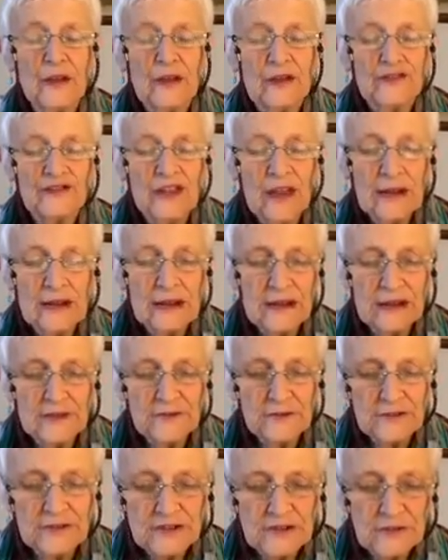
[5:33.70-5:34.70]
channel it
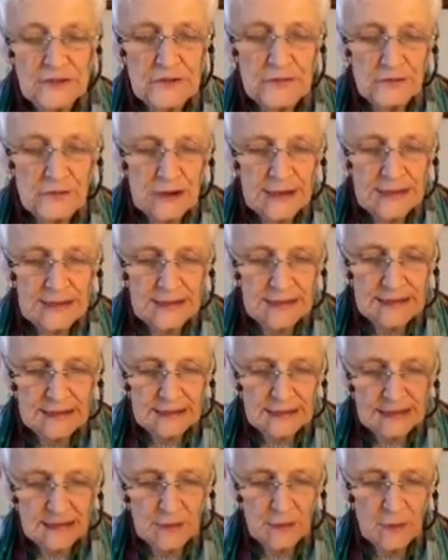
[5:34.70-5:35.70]
for different
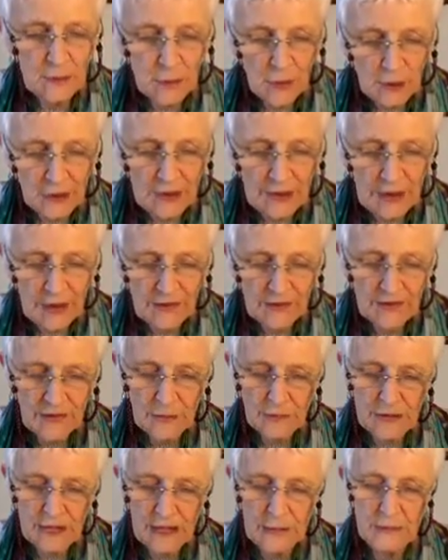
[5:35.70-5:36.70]
reasons. One is to
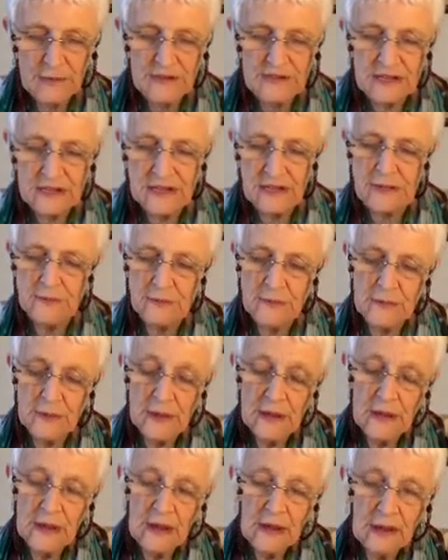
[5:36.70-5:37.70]
be able to keep
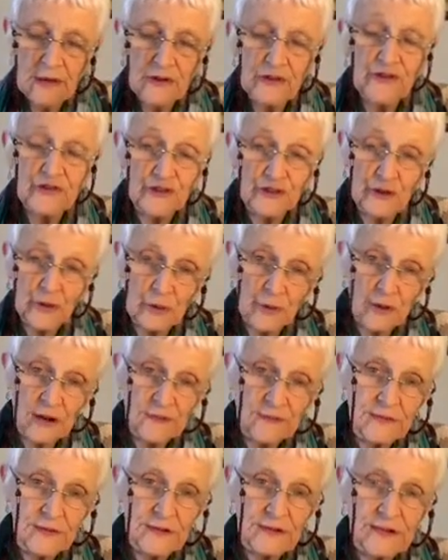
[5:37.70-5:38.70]
control
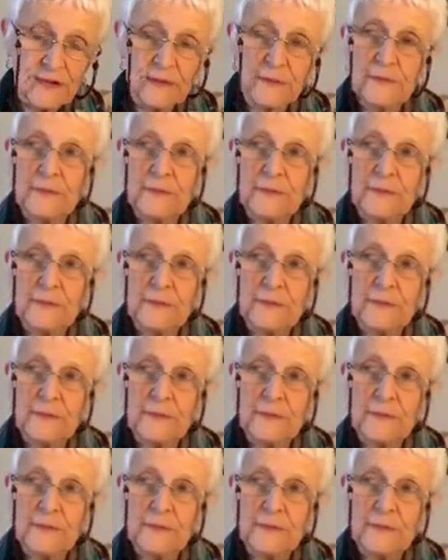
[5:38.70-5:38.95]
of it,